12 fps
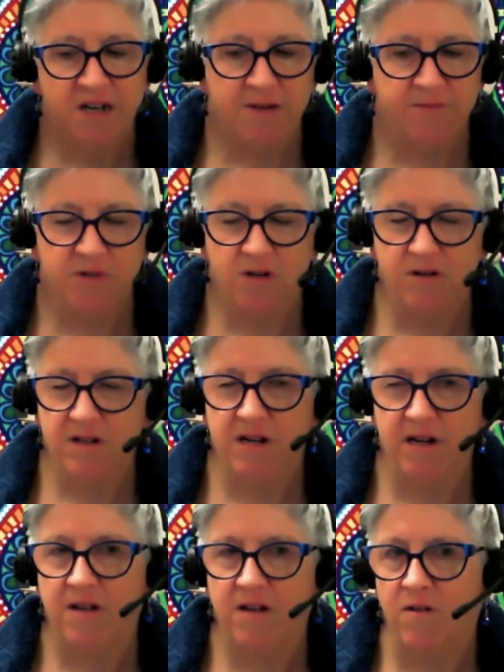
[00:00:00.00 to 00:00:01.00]
I'm not
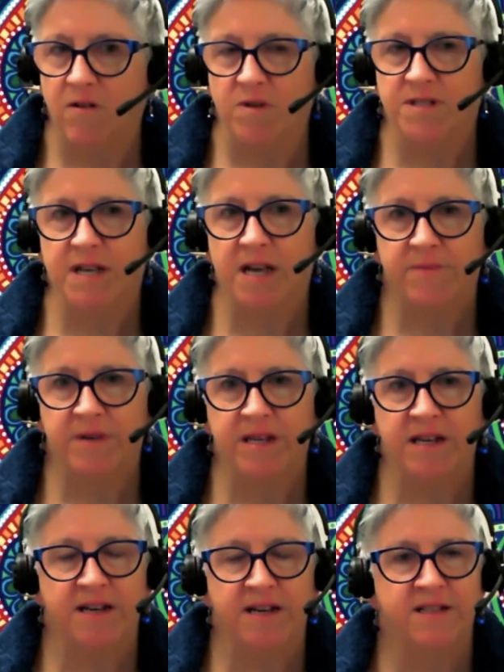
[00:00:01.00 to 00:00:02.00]
clear on what's happening
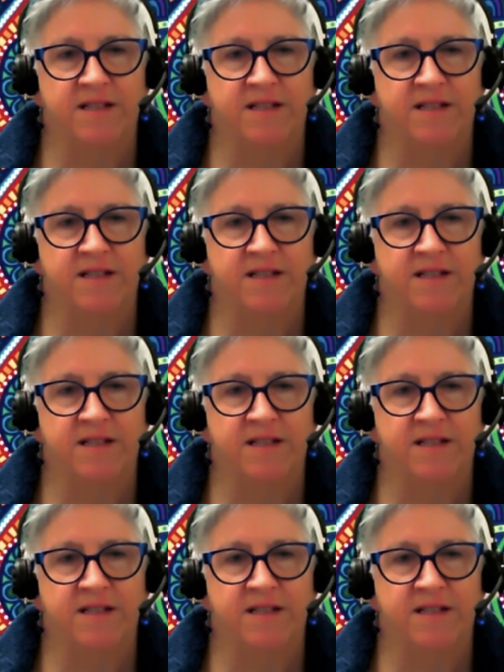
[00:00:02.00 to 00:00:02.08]
in other